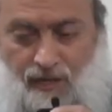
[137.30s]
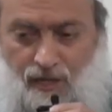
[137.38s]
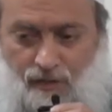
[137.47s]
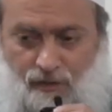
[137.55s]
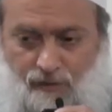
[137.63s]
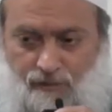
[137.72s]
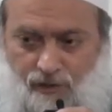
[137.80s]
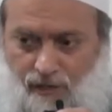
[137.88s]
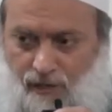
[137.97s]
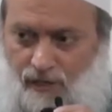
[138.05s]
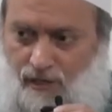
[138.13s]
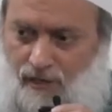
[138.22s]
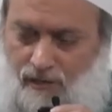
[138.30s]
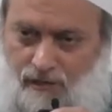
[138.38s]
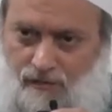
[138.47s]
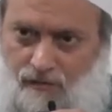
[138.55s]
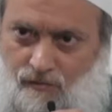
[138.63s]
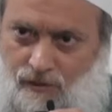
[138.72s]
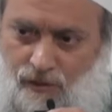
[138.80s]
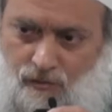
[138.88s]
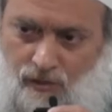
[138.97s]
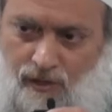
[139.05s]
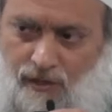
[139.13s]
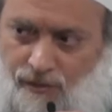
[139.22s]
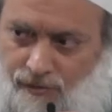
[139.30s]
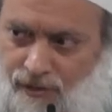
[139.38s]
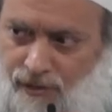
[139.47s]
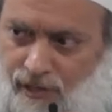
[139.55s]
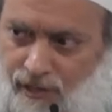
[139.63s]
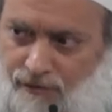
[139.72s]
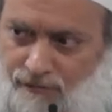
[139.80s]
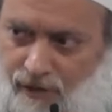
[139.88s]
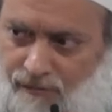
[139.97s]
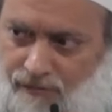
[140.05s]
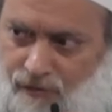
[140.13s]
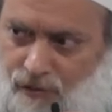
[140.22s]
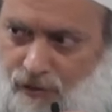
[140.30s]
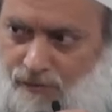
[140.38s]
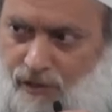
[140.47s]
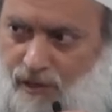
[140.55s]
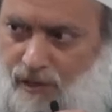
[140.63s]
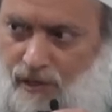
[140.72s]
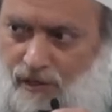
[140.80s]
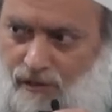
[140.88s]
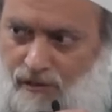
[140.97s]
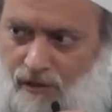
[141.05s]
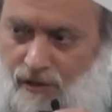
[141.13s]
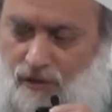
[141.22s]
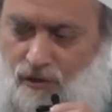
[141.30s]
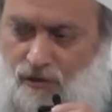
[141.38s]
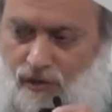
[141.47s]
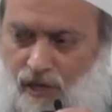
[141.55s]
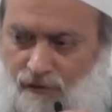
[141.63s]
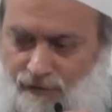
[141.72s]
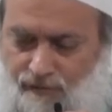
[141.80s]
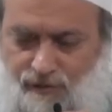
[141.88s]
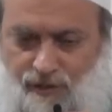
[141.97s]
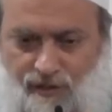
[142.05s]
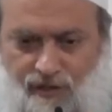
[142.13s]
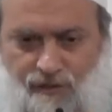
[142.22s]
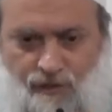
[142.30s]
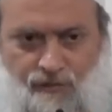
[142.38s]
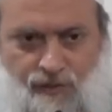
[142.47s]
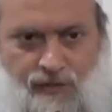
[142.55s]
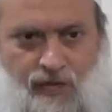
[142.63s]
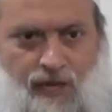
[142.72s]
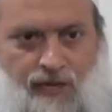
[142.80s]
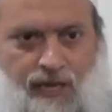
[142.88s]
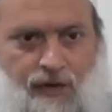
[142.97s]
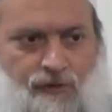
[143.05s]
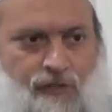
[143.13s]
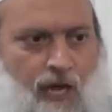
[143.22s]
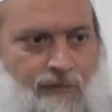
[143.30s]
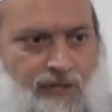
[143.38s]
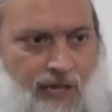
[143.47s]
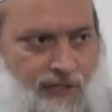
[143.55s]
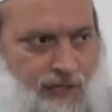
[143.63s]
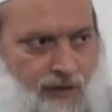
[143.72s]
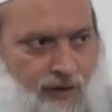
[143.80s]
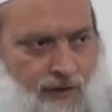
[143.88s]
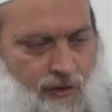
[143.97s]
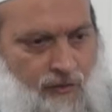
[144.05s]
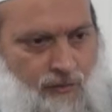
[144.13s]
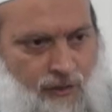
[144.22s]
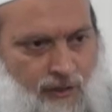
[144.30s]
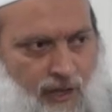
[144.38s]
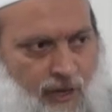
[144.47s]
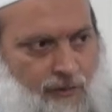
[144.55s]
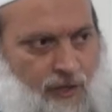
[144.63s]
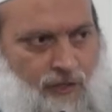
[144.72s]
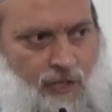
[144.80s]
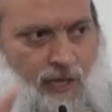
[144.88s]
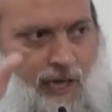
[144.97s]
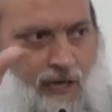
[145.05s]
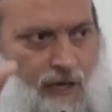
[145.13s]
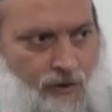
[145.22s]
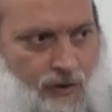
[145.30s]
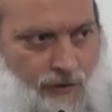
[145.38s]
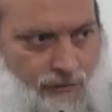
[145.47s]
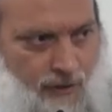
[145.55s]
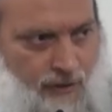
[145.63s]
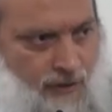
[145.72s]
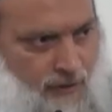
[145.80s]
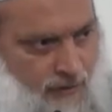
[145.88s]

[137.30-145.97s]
Jibreel, which is where it originated from. Jibreel, who came from Sidratul Muntaha, now stops at Sidratul Muntaha because he can't go any further.